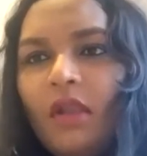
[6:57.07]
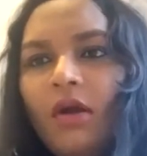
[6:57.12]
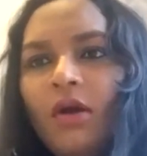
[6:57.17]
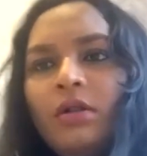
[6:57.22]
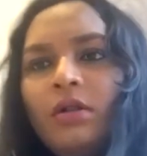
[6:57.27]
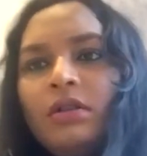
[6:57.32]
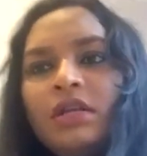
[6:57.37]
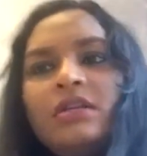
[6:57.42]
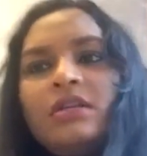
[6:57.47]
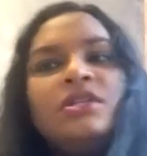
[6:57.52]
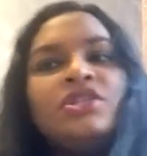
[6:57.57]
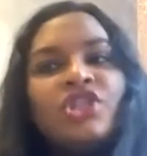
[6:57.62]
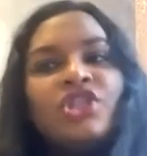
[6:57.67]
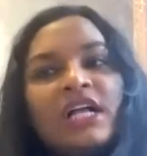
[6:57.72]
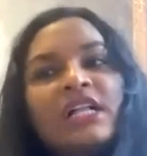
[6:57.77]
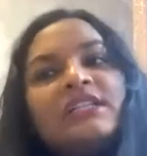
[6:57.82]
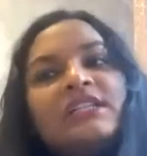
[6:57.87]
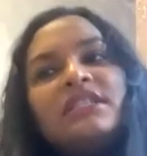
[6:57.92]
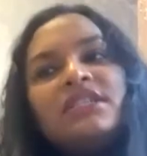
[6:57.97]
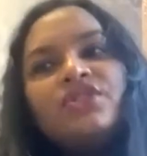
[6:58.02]
Although the
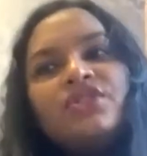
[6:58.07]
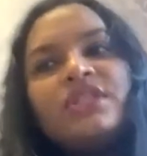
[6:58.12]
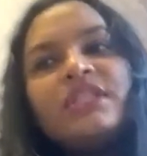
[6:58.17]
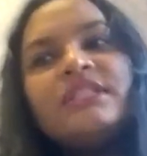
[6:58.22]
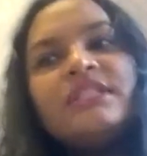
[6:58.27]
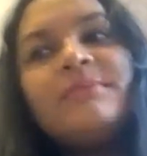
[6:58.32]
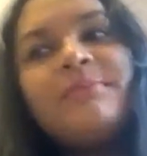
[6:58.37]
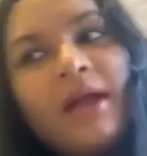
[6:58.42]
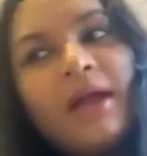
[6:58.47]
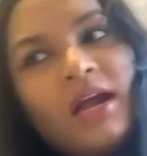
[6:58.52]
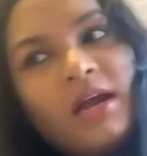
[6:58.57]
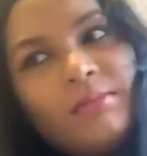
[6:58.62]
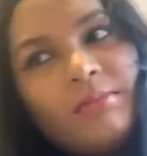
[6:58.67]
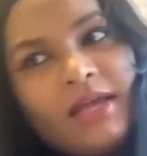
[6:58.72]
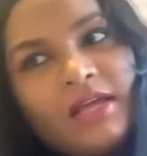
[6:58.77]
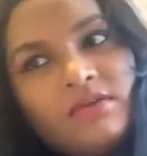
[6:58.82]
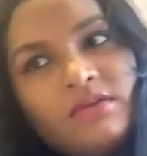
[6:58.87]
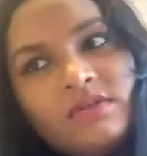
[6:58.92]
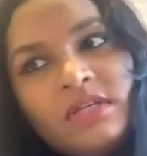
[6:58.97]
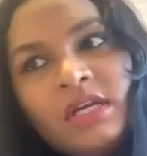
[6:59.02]
child's interests are
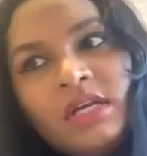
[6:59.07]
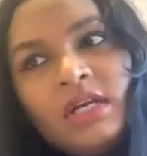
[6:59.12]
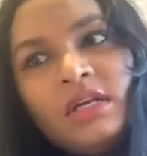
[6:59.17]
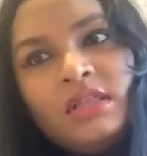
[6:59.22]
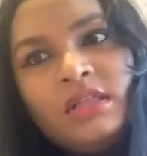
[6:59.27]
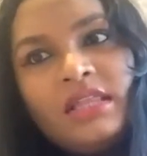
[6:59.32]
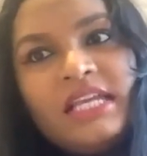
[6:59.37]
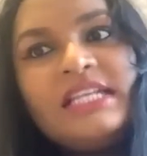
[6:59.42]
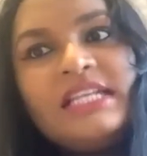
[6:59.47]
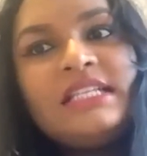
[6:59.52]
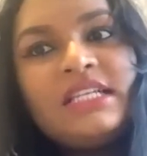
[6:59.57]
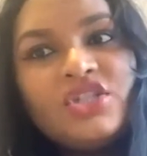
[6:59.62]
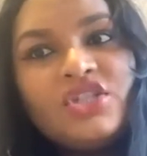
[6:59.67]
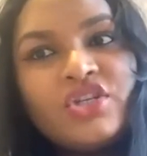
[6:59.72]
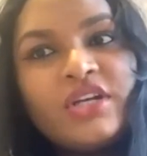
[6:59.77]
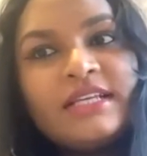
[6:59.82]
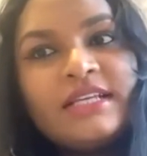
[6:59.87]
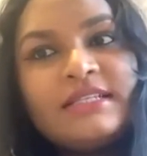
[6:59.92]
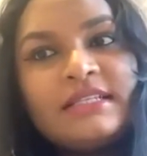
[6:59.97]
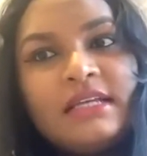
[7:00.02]
paramount, these
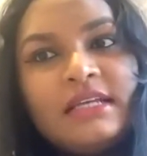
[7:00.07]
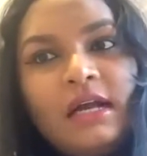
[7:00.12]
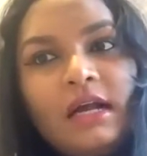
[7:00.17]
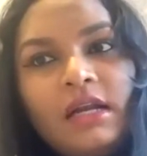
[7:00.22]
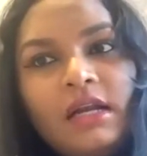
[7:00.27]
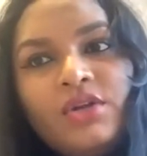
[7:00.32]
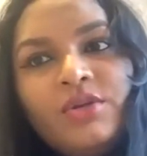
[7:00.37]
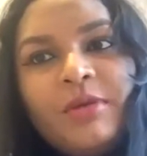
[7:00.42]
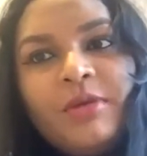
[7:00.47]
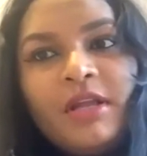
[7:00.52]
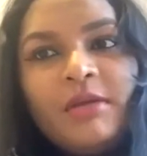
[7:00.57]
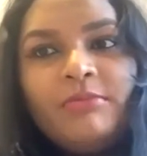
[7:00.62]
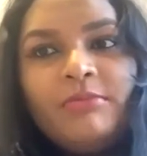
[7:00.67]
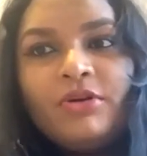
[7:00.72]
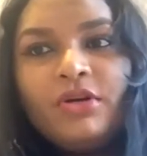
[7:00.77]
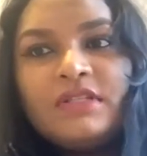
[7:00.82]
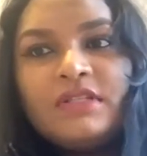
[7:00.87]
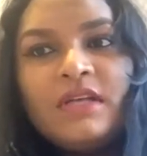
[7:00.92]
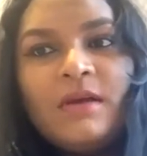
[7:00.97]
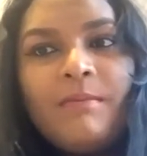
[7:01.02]
interests include being
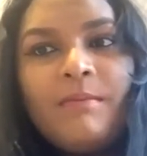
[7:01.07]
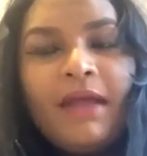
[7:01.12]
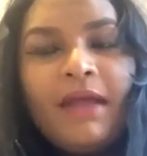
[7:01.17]
brought up